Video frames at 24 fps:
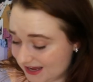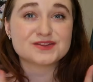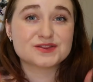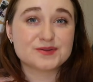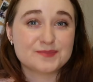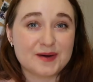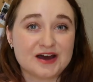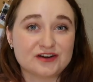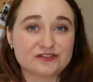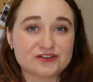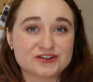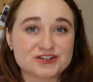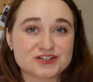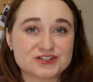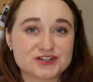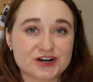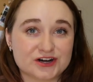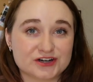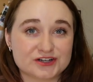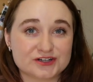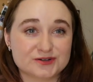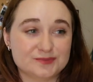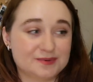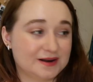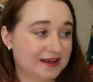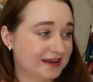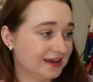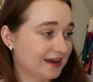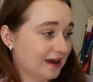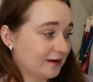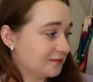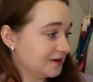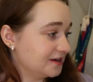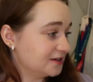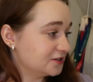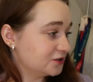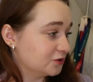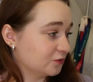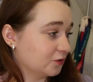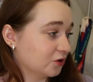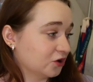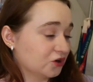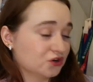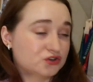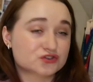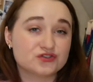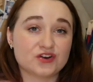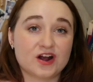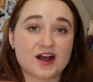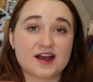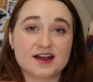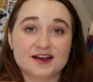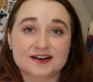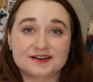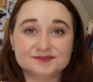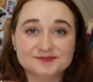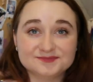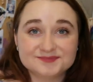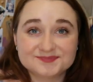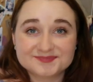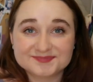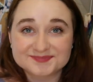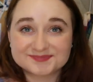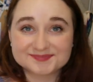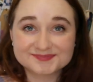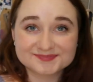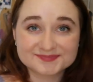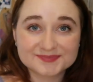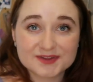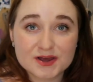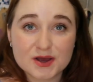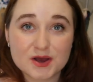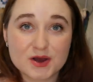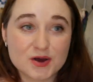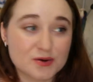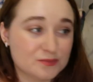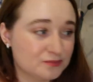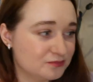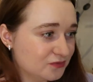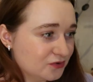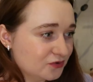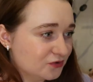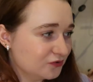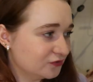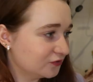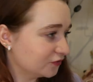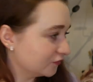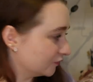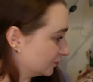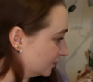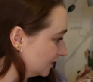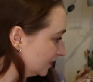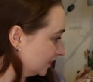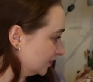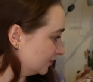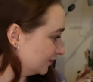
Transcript: The battery just started to blink at me, so we're gonna try and move really